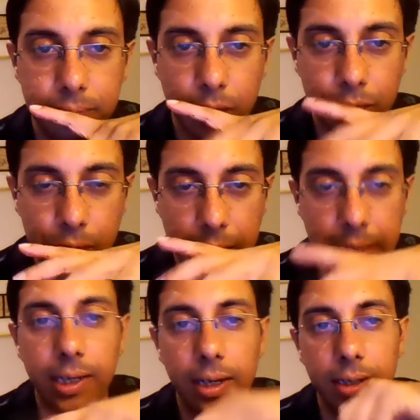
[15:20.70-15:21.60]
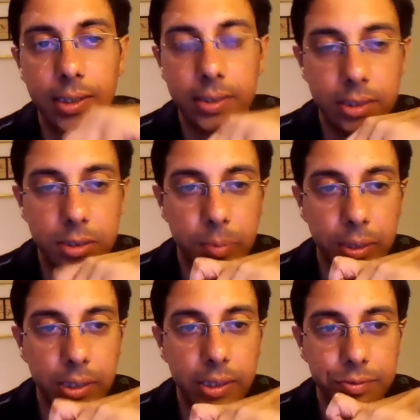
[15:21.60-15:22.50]
for technical reasons,
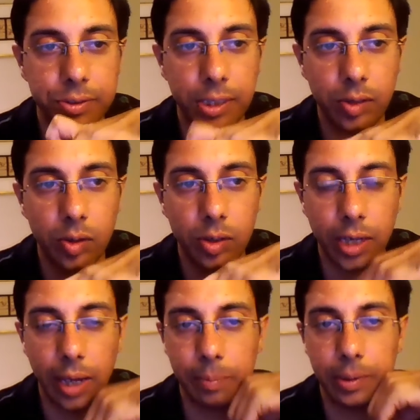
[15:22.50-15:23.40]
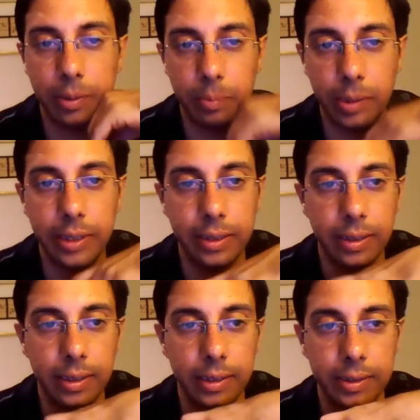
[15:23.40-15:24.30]
printfs need not happen immediately.